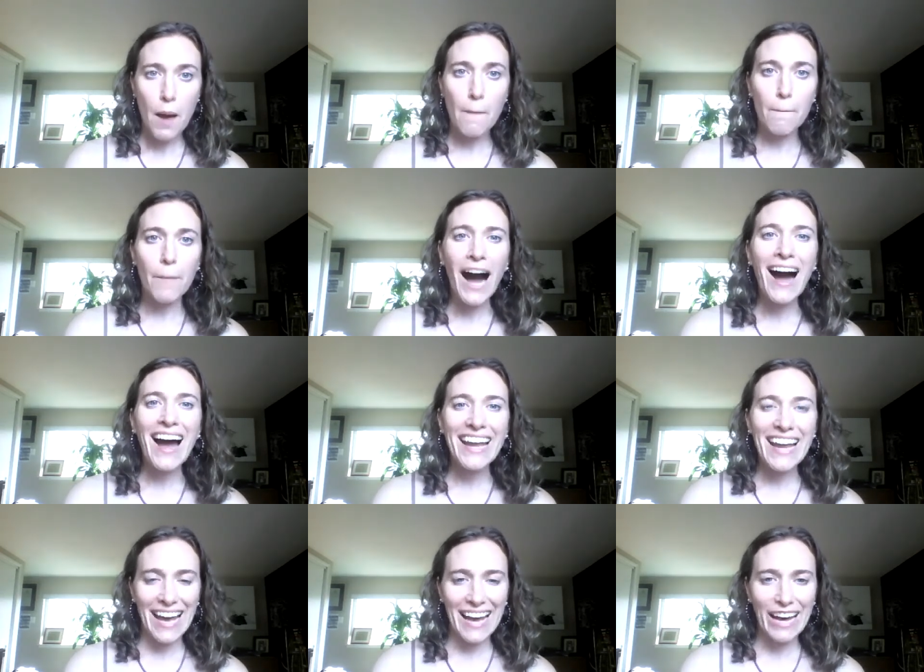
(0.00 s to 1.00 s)
by
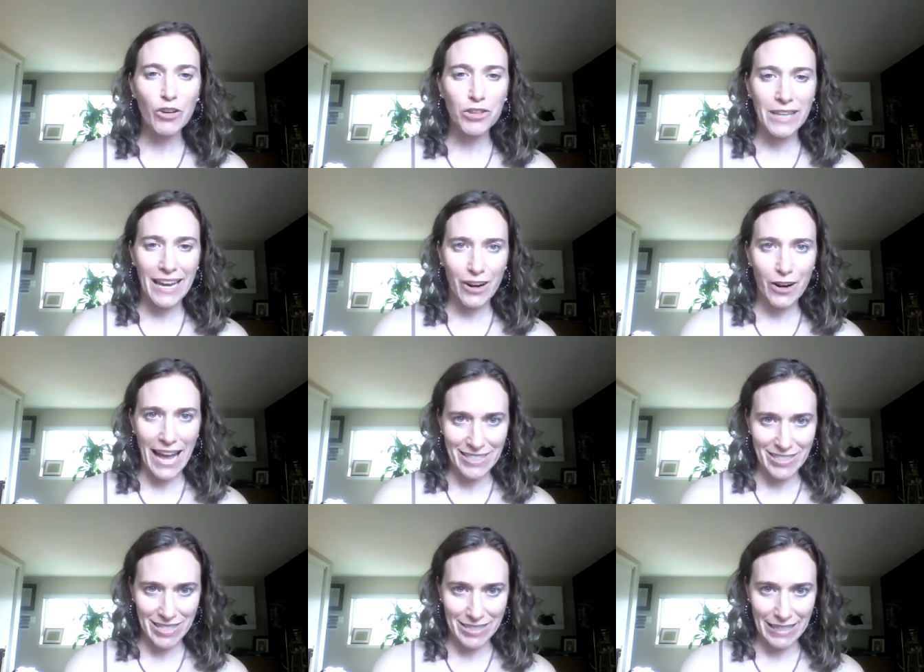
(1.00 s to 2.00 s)
a healthcare
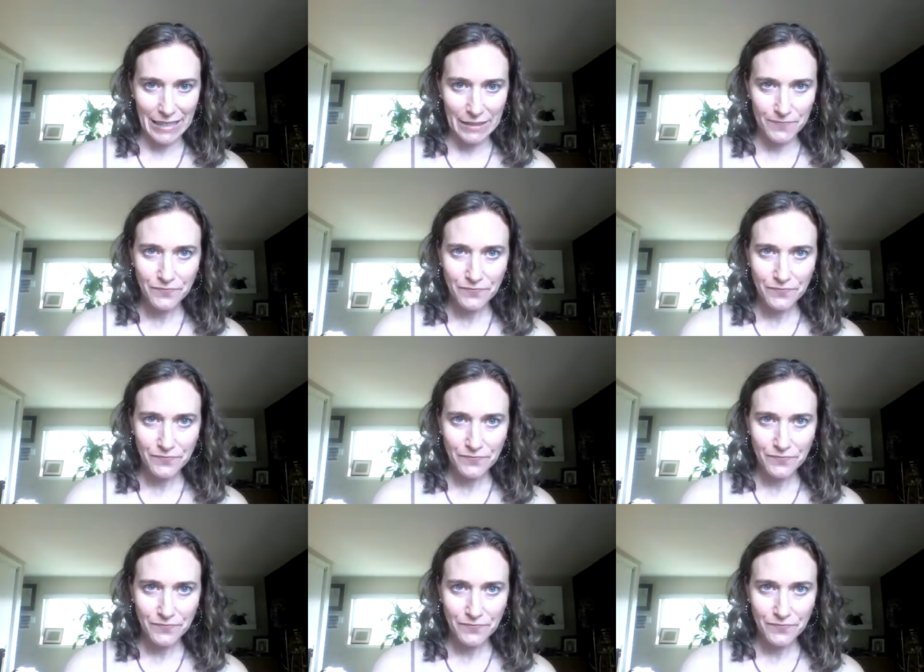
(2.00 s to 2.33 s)
entity.